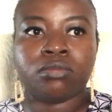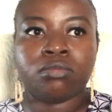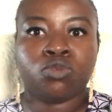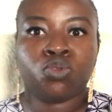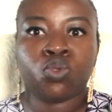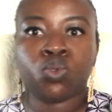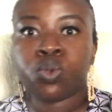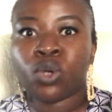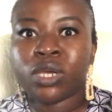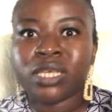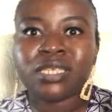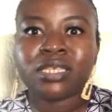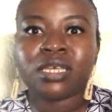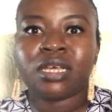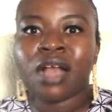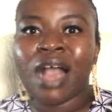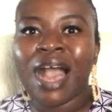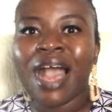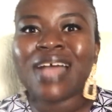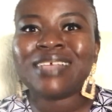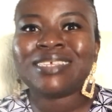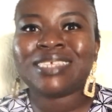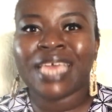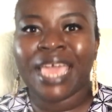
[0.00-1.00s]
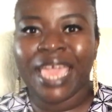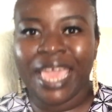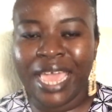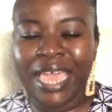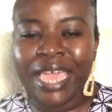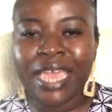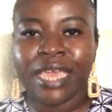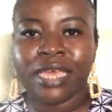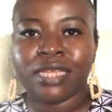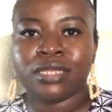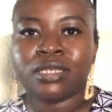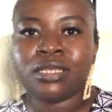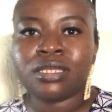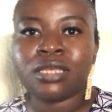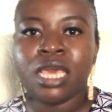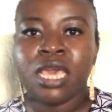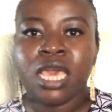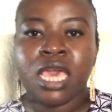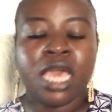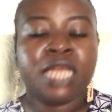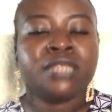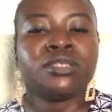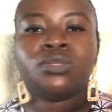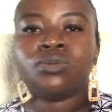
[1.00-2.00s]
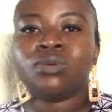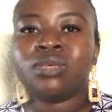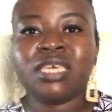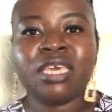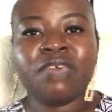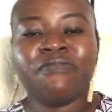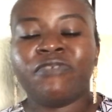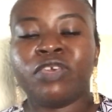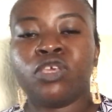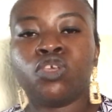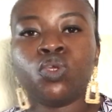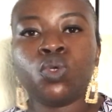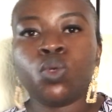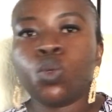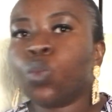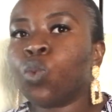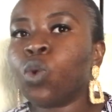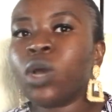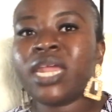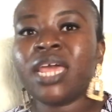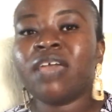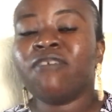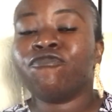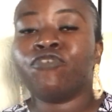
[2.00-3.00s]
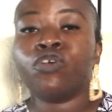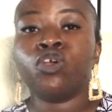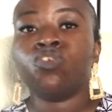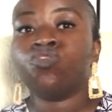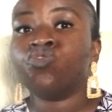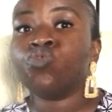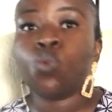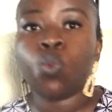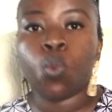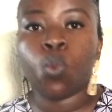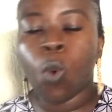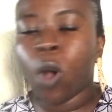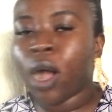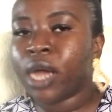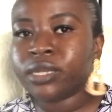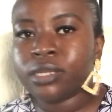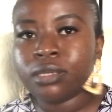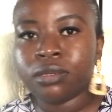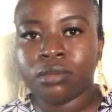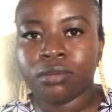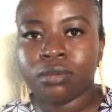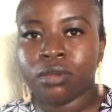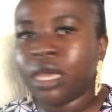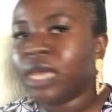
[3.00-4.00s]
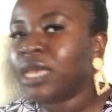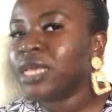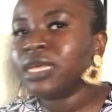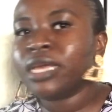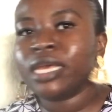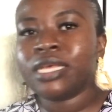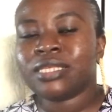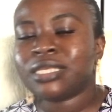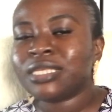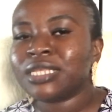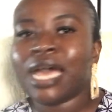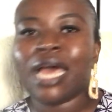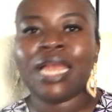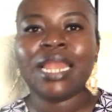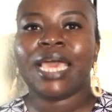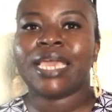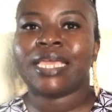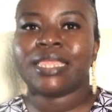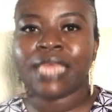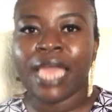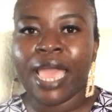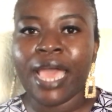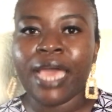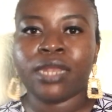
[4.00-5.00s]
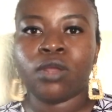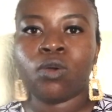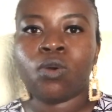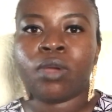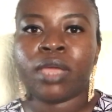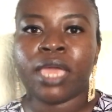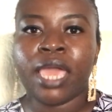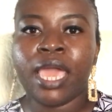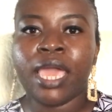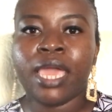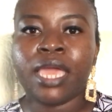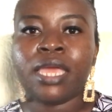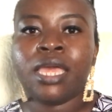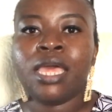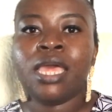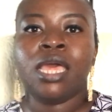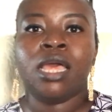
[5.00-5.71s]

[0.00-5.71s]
twist God's hands into giving you whatever you want. It's not like that, okay?